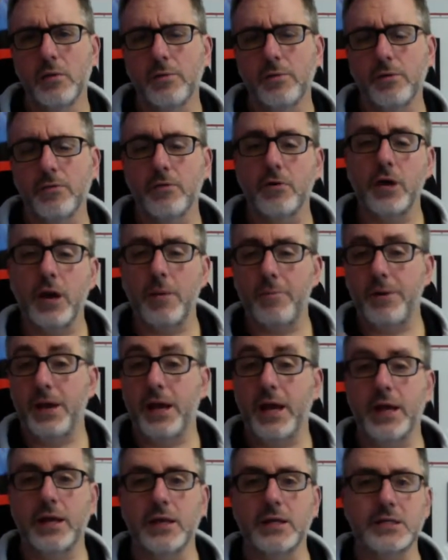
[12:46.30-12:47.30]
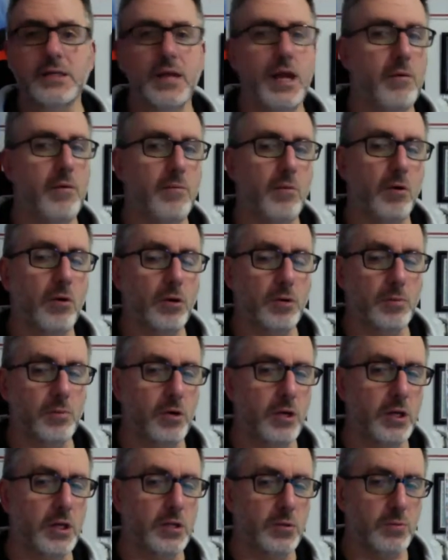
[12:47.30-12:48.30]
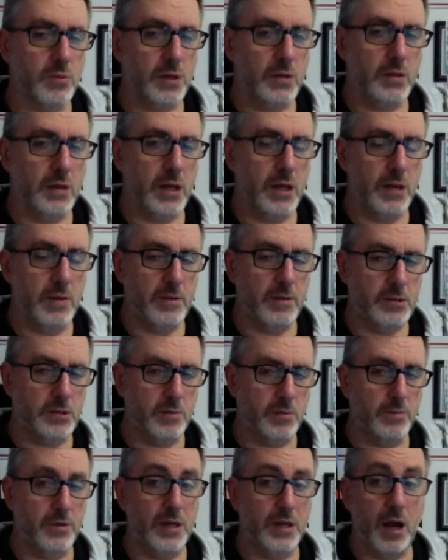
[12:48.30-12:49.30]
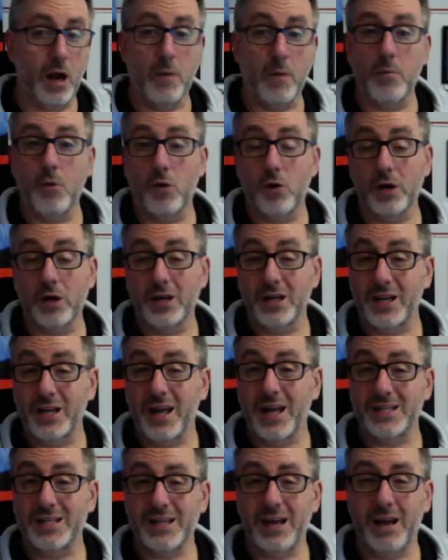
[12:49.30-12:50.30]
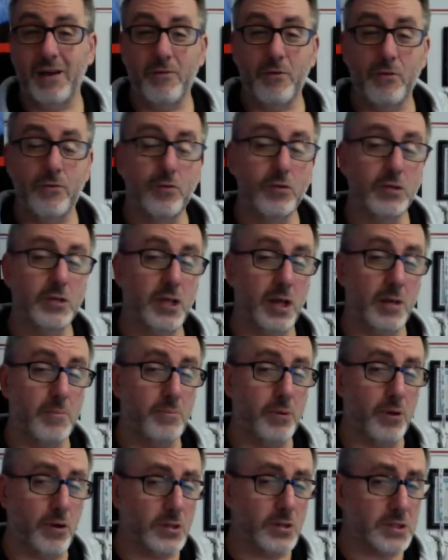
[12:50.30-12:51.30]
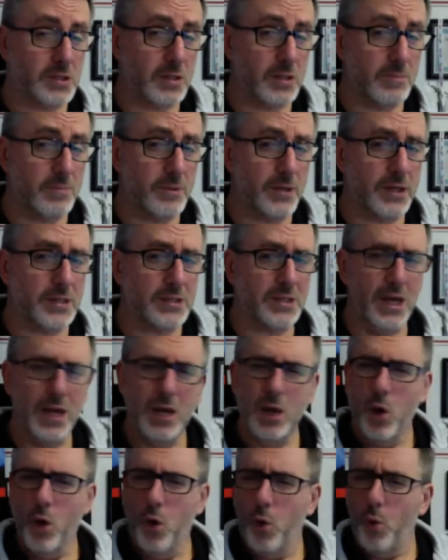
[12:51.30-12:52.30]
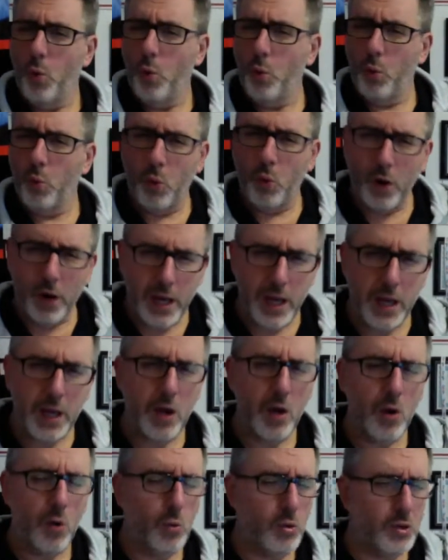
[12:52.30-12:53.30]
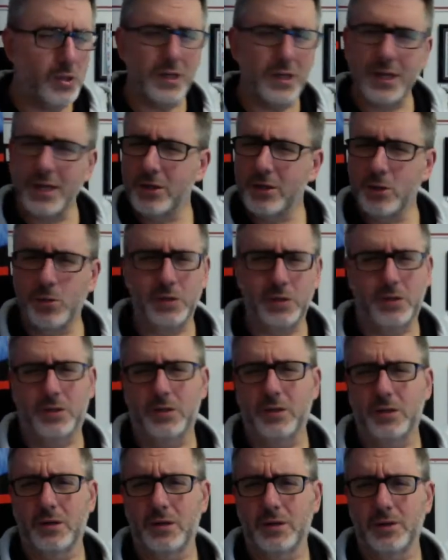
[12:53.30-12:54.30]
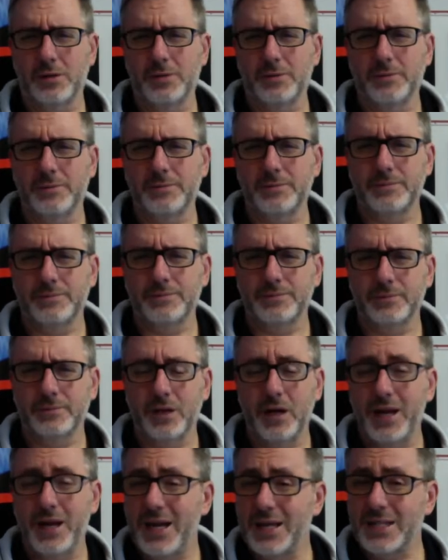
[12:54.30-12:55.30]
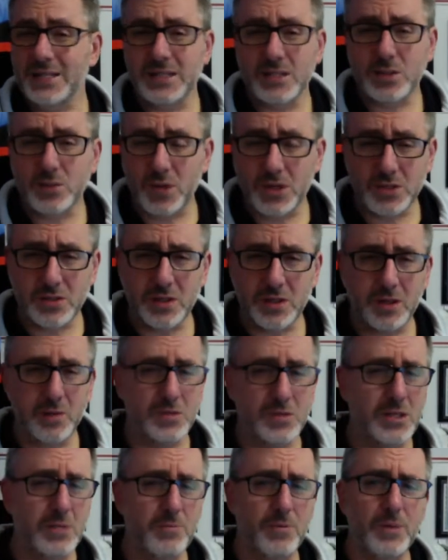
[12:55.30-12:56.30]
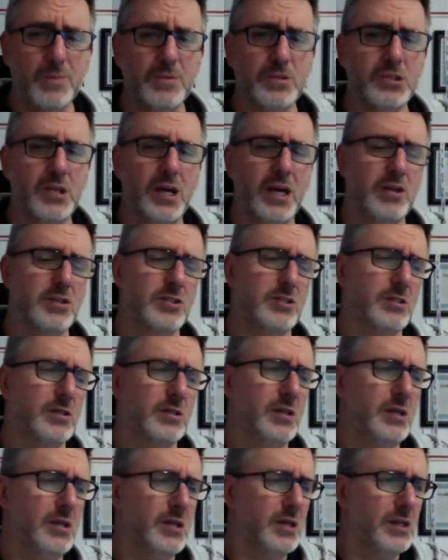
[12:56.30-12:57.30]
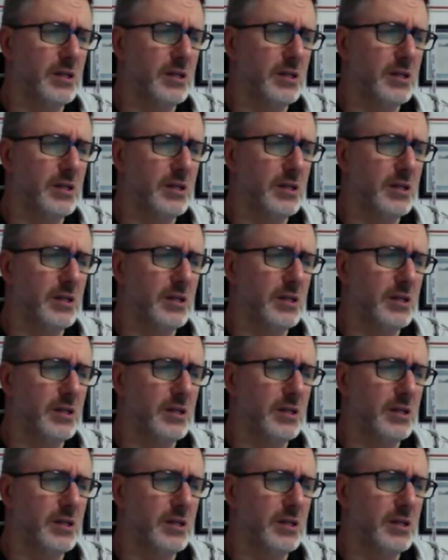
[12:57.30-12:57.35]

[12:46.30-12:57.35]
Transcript: But if you're not paying the same amount of money to somebody or more than it has to have a full-time person in place, why would they do it? I ask this question all the time. I see people charging